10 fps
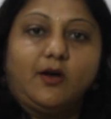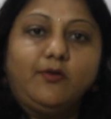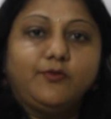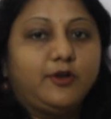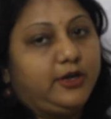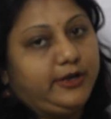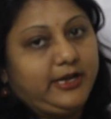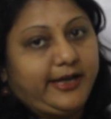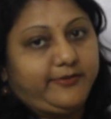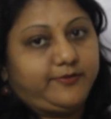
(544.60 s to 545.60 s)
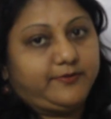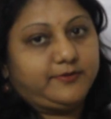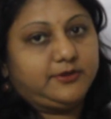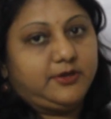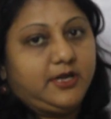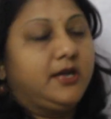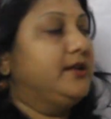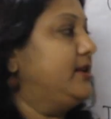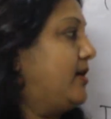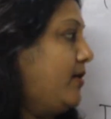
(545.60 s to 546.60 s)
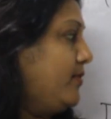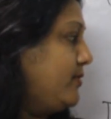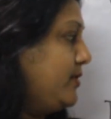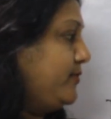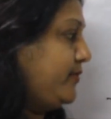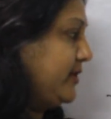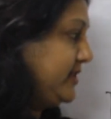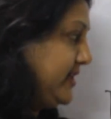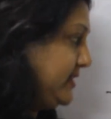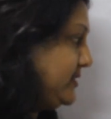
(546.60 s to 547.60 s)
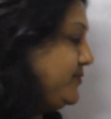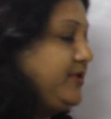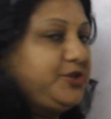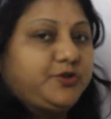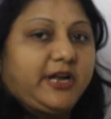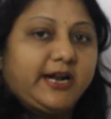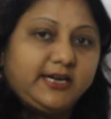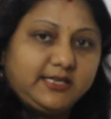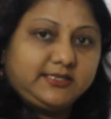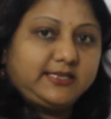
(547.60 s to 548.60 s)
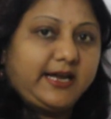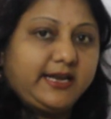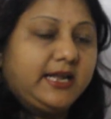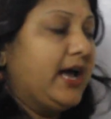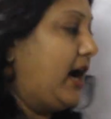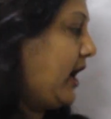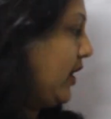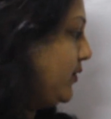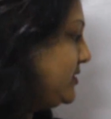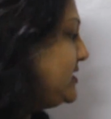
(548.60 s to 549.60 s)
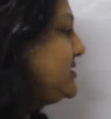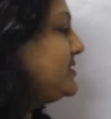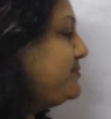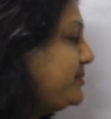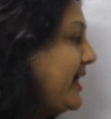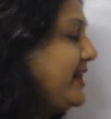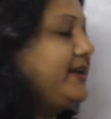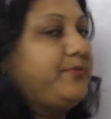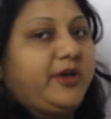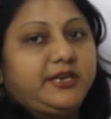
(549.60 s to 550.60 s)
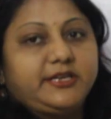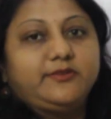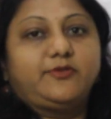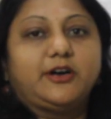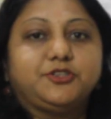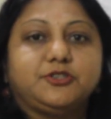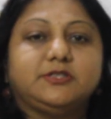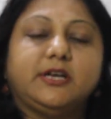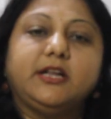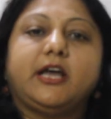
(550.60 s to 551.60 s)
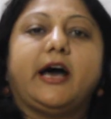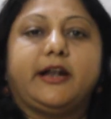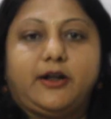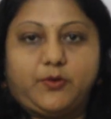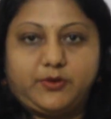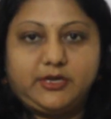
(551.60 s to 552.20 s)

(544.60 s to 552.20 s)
of life. Now for this we should understand how this repair and maintain functions are carried out.